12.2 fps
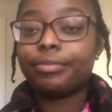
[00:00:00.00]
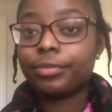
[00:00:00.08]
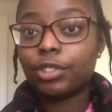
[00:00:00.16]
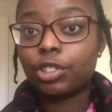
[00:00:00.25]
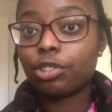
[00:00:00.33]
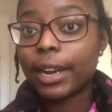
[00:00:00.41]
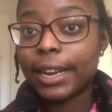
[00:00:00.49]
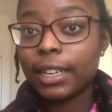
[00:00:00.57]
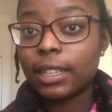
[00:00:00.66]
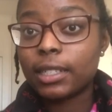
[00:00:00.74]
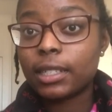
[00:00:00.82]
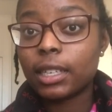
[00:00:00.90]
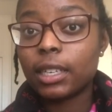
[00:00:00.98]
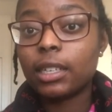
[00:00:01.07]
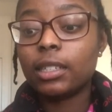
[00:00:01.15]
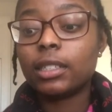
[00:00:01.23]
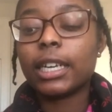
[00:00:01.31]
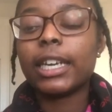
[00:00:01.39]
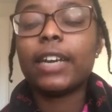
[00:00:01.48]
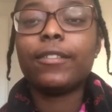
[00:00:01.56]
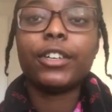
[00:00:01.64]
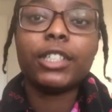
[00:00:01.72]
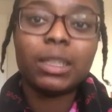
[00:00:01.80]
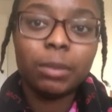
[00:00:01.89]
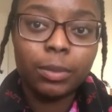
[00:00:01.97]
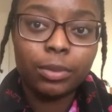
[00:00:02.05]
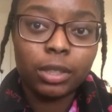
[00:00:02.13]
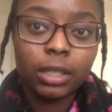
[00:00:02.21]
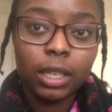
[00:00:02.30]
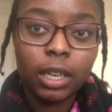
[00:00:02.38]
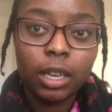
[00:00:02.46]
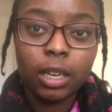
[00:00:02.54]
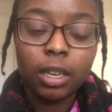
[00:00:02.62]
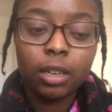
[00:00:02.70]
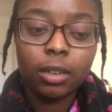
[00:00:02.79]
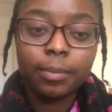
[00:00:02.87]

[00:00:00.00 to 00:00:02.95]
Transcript: try any of these things. I have heard some people say